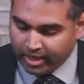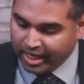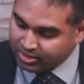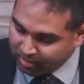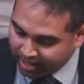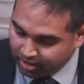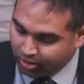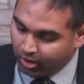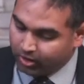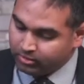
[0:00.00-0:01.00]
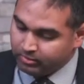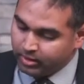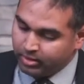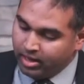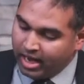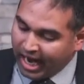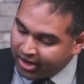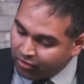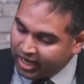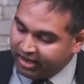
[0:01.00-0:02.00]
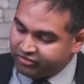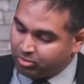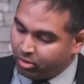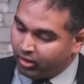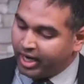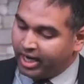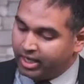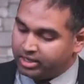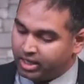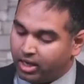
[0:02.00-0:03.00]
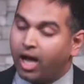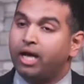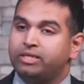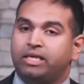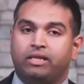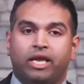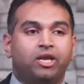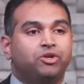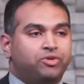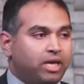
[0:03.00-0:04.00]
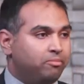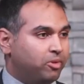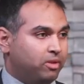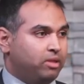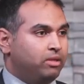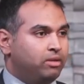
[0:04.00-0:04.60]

He's paid it all. I don't have to pray to gods in the Hindu temple